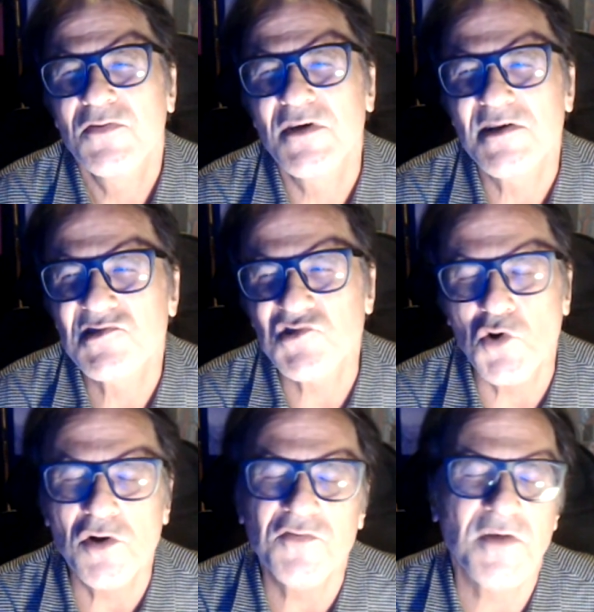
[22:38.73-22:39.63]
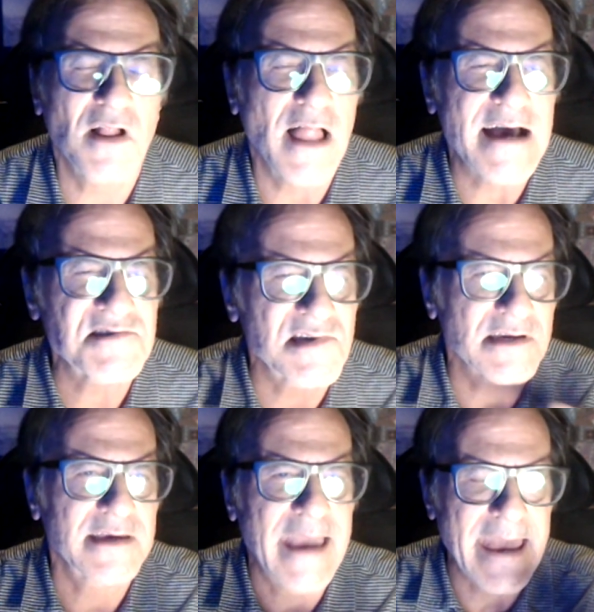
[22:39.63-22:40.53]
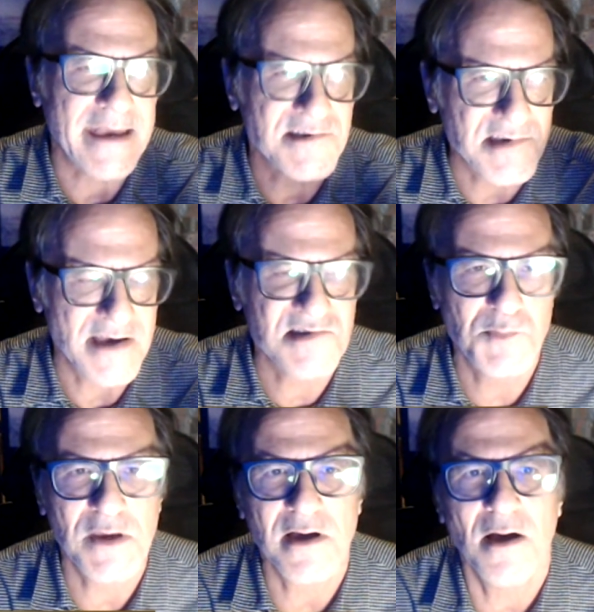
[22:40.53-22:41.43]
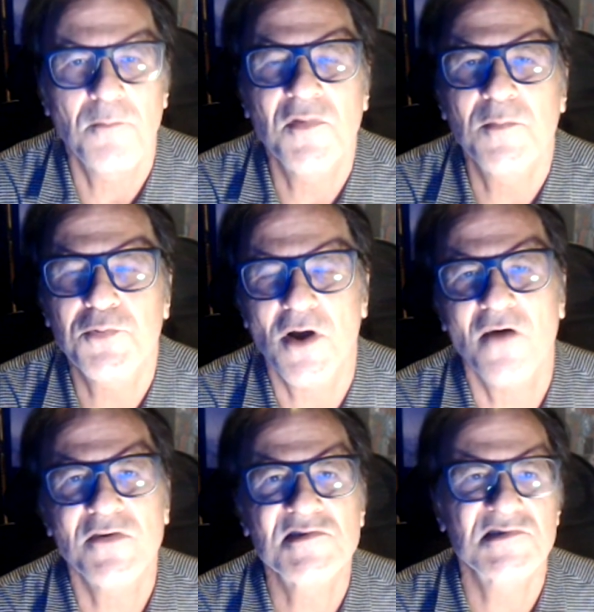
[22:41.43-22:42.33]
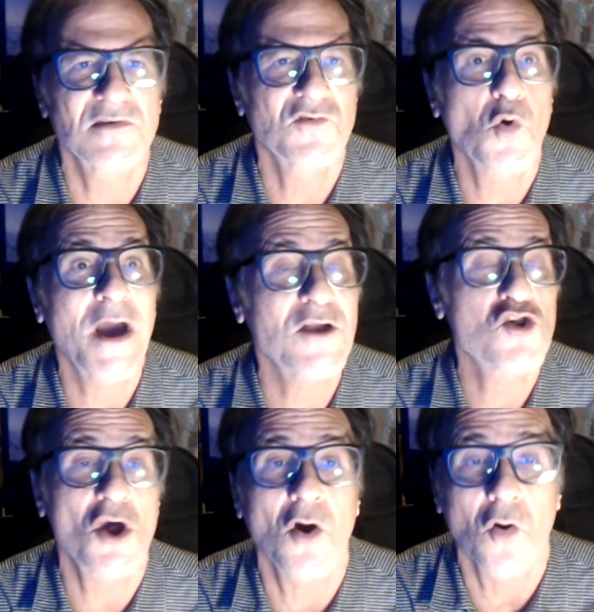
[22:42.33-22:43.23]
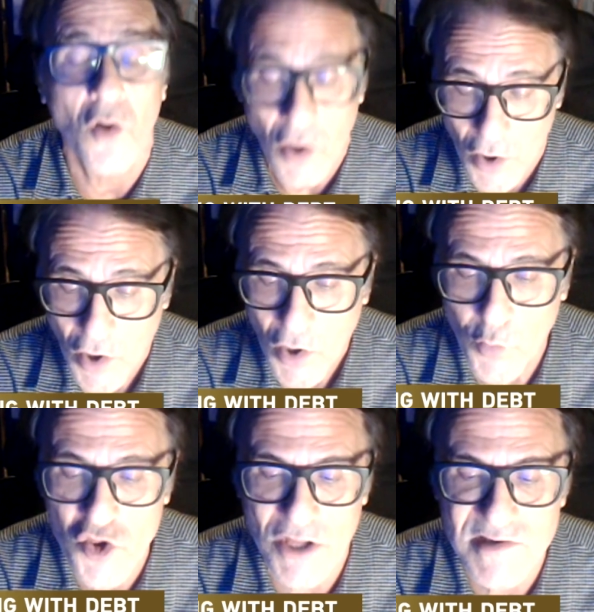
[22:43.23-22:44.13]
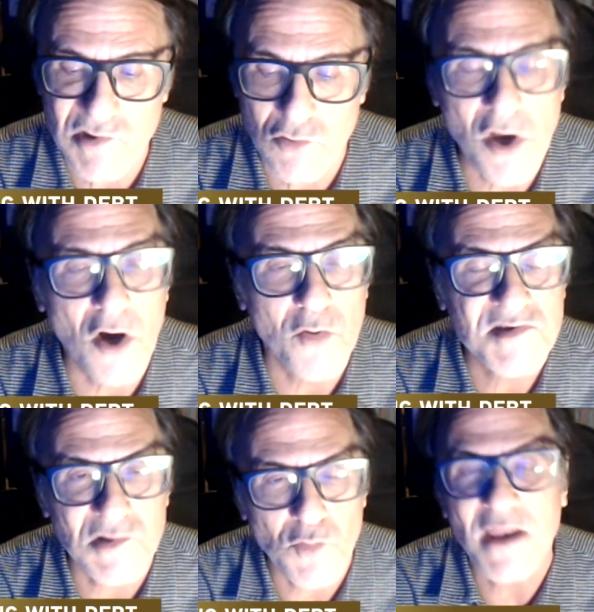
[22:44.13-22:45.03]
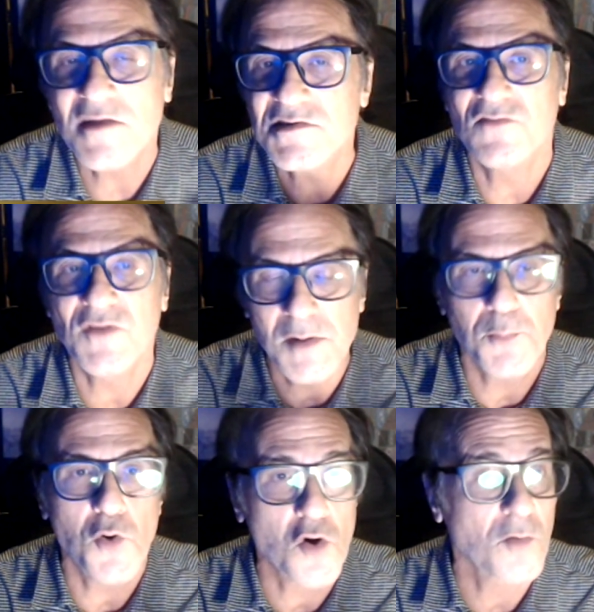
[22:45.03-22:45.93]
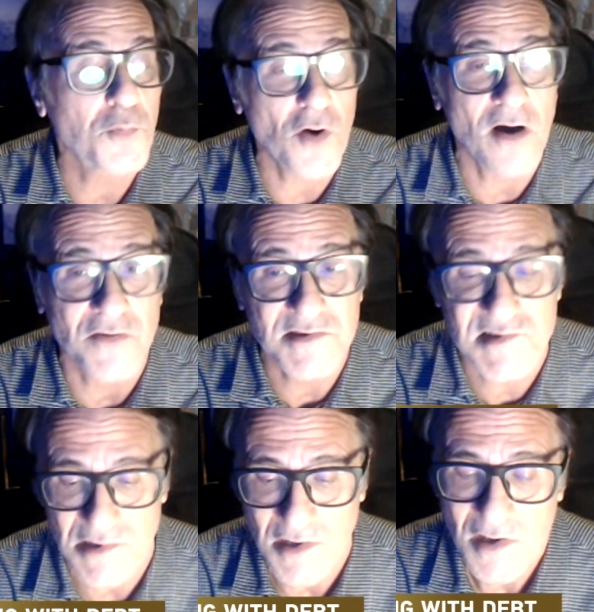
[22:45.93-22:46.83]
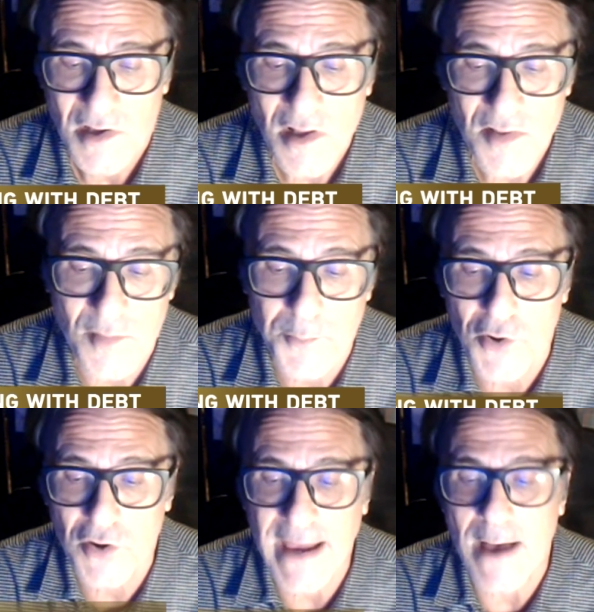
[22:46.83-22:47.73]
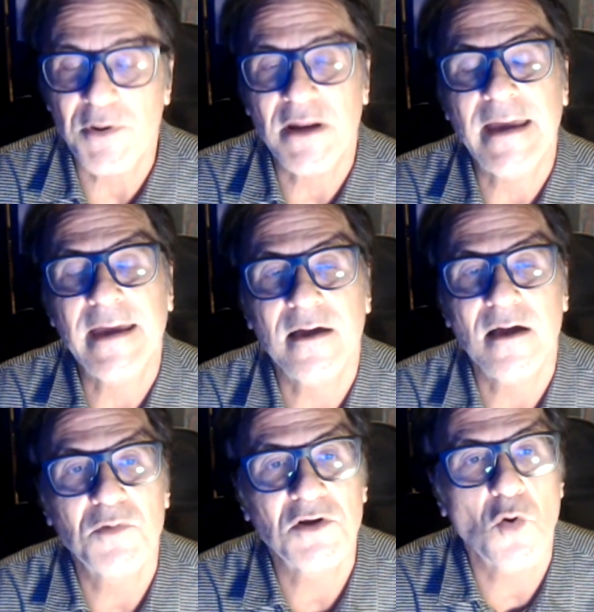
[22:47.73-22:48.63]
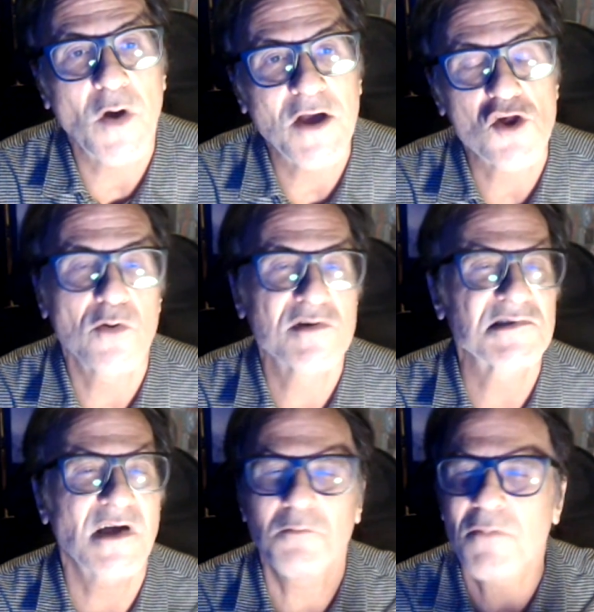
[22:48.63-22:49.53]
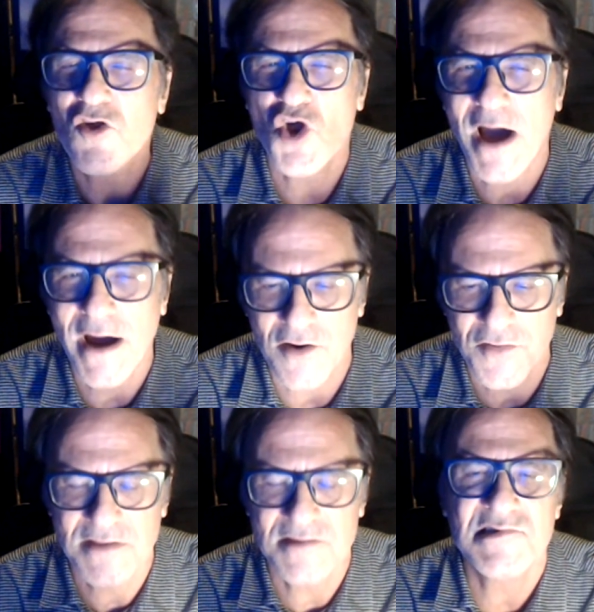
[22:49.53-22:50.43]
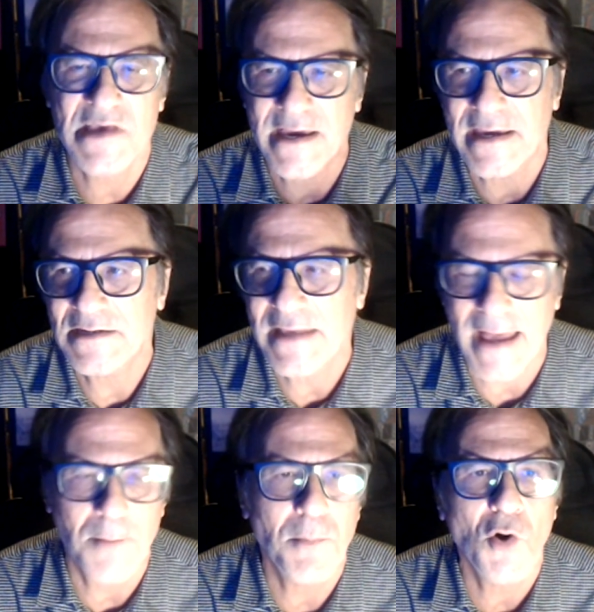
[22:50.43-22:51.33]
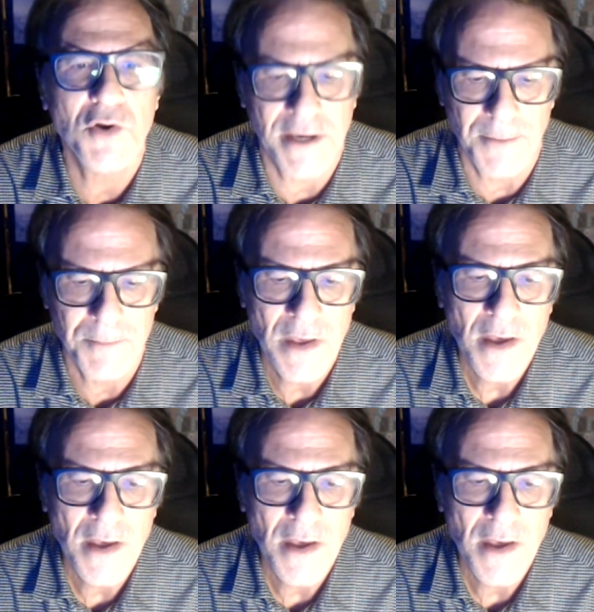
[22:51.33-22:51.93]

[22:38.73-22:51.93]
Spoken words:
The sort of classic case has become the province of Guizhou, which, as you know, is a relatively poor province. The per capita income in Guizhou is not much higher than, say, in Cambodia.